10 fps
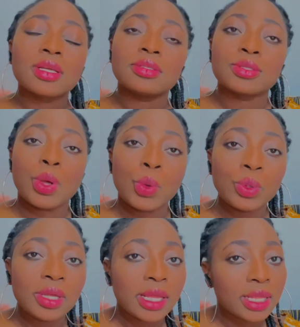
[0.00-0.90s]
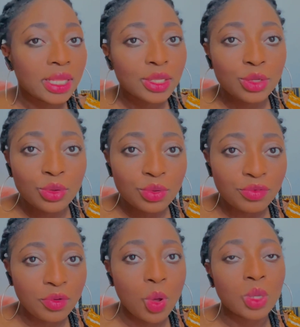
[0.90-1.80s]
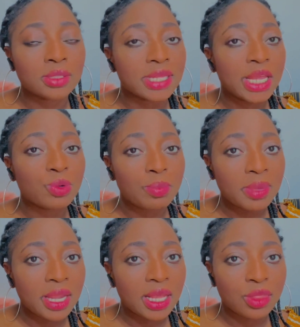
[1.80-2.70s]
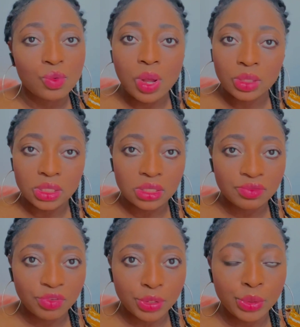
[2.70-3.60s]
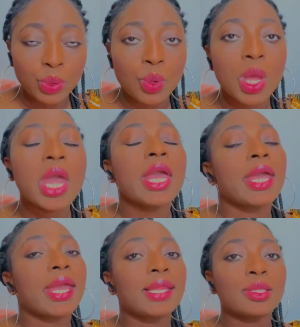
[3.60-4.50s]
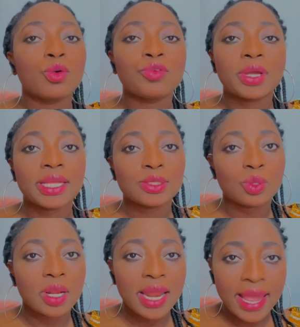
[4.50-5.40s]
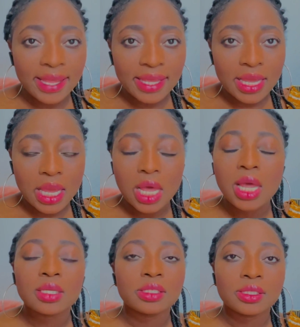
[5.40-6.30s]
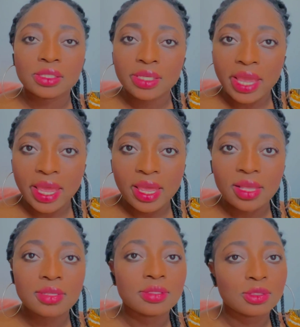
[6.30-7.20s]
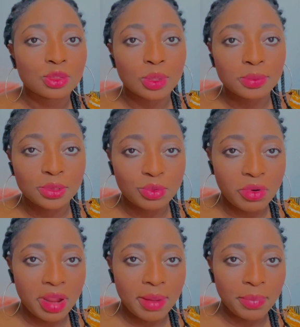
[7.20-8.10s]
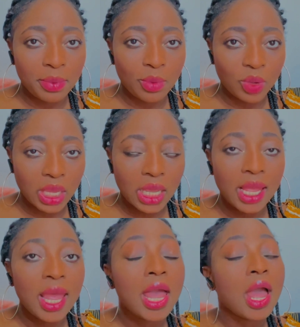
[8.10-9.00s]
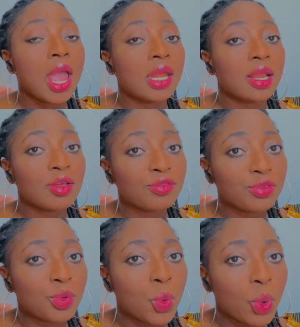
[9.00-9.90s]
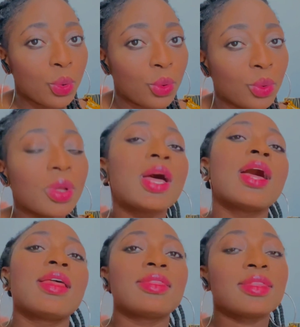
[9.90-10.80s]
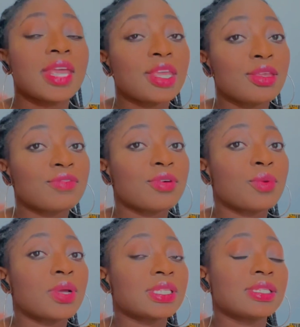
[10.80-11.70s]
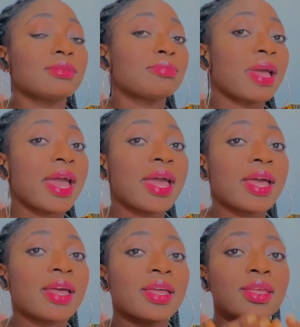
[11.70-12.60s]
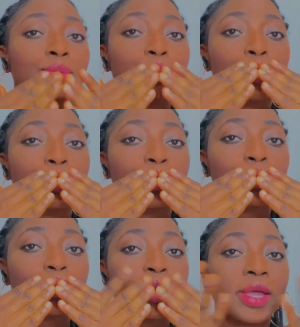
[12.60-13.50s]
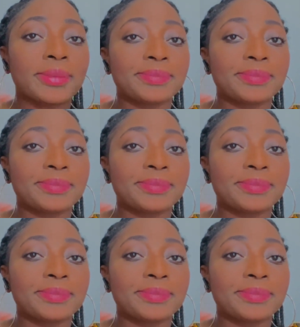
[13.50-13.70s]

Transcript: So thank you for staying with me throughout this video, and don't forget to like, share, subscribe. Okay, I love you all. Thank you for watching. Bye. Mwah.